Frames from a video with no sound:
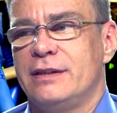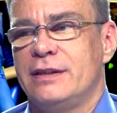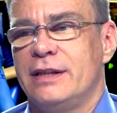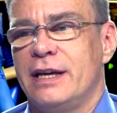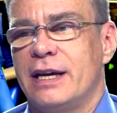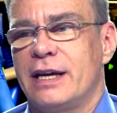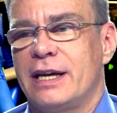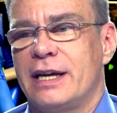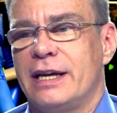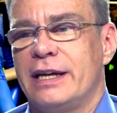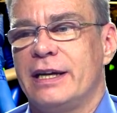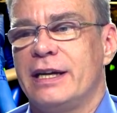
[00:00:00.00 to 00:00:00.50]

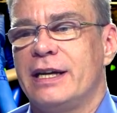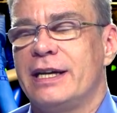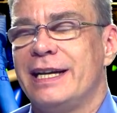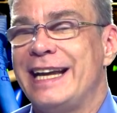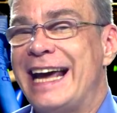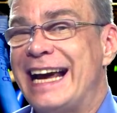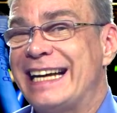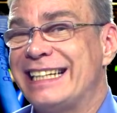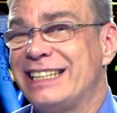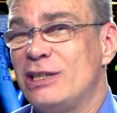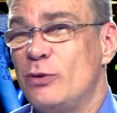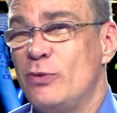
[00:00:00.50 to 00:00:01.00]
that can
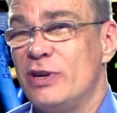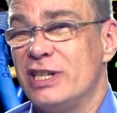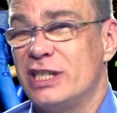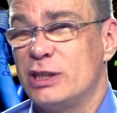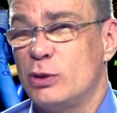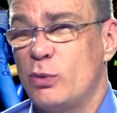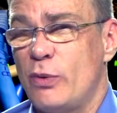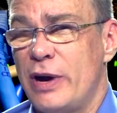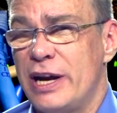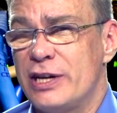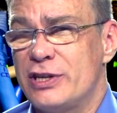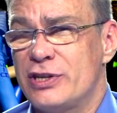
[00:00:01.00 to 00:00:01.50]
connect to a
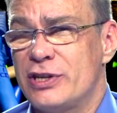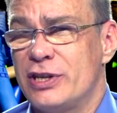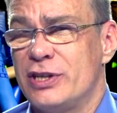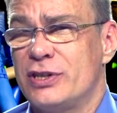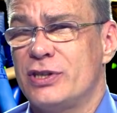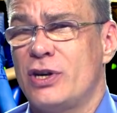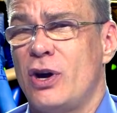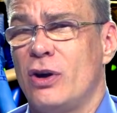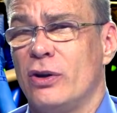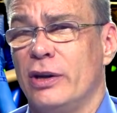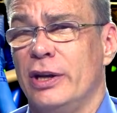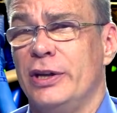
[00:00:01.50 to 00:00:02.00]
switch
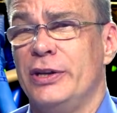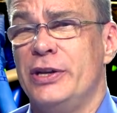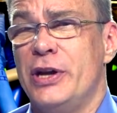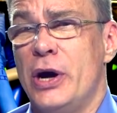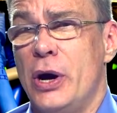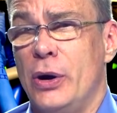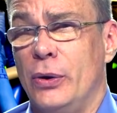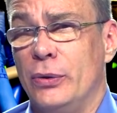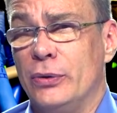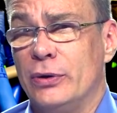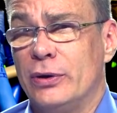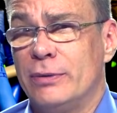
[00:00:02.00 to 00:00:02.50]
is called a
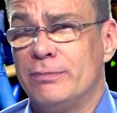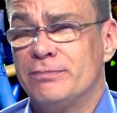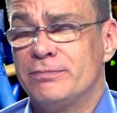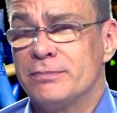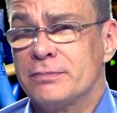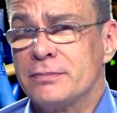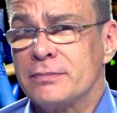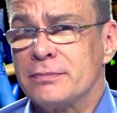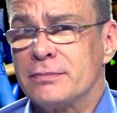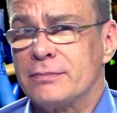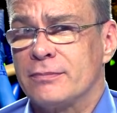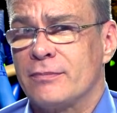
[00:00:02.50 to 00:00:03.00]
node.
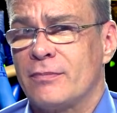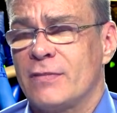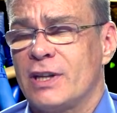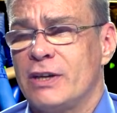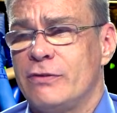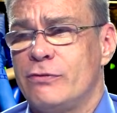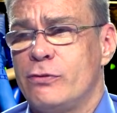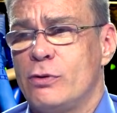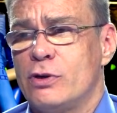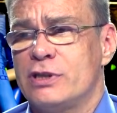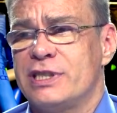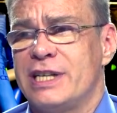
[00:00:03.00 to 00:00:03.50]

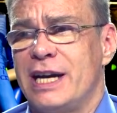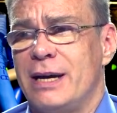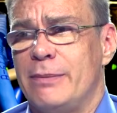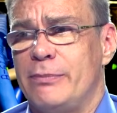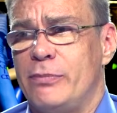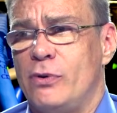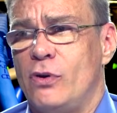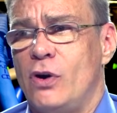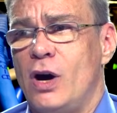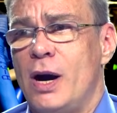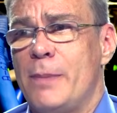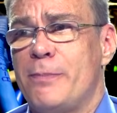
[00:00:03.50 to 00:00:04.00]
For
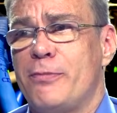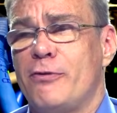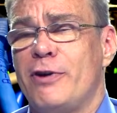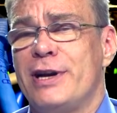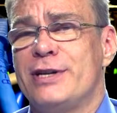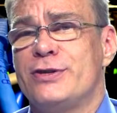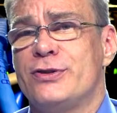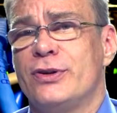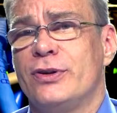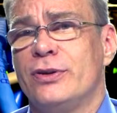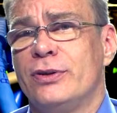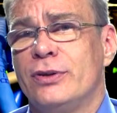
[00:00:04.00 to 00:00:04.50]
example, a
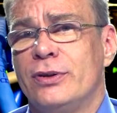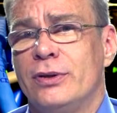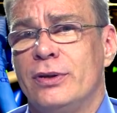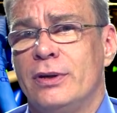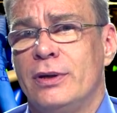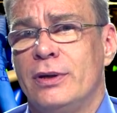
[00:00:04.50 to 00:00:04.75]
printer